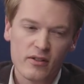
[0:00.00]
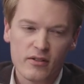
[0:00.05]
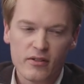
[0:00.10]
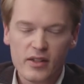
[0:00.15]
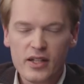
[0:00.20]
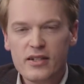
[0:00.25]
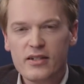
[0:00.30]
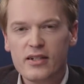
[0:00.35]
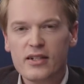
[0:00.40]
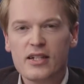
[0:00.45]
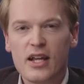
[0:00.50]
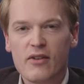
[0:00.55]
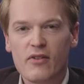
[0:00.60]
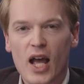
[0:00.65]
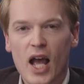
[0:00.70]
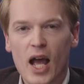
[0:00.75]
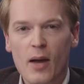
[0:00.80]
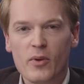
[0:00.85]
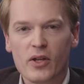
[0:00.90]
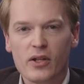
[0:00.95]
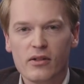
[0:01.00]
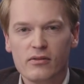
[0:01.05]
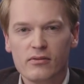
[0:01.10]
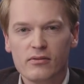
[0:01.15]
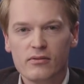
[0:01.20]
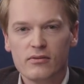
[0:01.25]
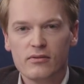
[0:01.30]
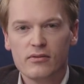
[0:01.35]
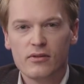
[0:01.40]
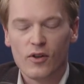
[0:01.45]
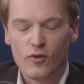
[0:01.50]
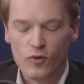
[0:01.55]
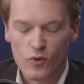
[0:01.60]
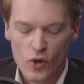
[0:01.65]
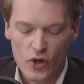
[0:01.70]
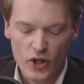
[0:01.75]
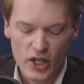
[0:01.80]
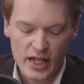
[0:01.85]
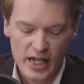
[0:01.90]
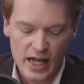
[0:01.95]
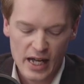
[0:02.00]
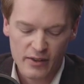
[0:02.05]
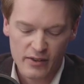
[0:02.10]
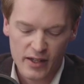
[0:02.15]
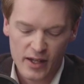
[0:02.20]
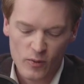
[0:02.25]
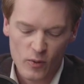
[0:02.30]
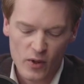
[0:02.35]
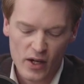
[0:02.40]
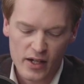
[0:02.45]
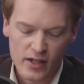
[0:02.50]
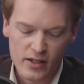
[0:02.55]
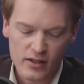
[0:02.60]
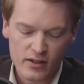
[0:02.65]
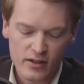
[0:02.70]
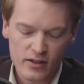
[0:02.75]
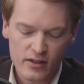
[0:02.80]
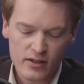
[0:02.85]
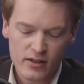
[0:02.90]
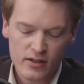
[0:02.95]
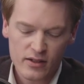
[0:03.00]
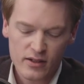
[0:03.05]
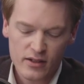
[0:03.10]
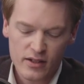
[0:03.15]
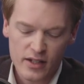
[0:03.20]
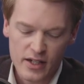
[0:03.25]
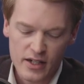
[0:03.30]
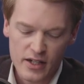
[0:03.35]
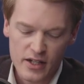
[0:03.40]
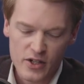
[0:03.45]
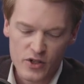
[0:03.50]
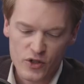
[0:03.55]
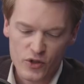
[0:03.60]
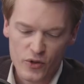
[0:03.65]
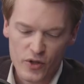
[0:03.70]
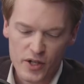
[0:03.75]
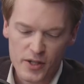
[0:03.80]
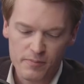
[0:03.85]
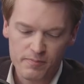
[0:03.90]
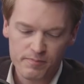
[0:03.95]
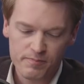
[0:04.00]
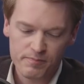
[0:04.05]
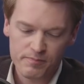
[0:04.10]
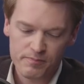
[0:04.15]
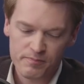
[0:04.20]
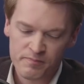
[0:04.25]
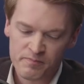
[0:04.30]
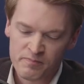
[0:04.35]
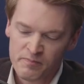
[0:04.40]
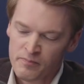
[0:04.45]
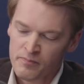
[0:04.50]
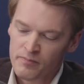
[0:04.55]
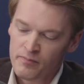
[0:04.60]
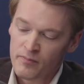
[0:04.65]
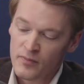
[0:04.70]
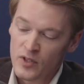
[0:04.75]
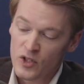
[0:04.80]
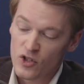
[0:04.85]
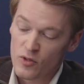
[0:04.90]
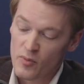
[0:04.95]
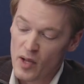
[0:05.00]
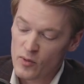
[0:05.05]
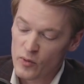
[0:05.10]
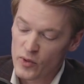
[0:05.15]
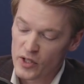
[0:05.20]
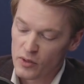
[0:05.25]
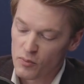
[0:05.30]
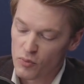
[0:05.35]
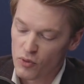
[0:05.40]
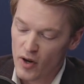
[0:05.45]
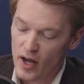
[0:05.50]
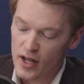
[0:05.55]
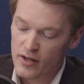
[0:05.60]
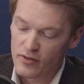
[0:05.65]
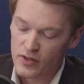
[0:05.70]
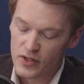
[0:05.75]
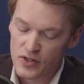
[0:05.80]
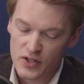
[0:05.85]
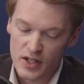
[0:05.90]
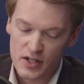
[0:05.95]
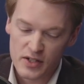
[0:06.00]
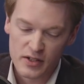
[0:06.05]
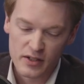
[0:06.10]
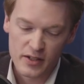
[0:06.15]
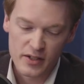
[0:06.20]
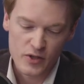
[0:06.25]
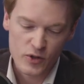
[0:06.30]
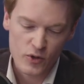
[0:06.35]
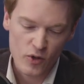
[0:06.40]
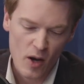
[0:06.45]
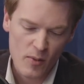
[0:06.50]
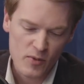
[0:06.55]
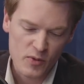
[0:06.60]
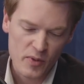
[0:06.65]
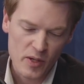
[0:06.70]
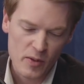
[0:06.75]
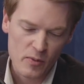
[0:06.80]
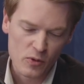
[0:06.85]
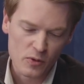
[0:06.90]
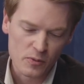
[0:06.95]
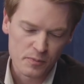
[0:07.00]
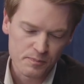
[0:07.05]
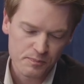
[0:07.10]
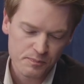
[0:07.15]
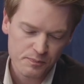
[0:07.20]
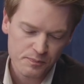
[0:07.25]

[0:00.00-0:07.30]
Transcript: These things have a habit of working out that way in history. So maybe we could pray for the Sentinelese tribes people.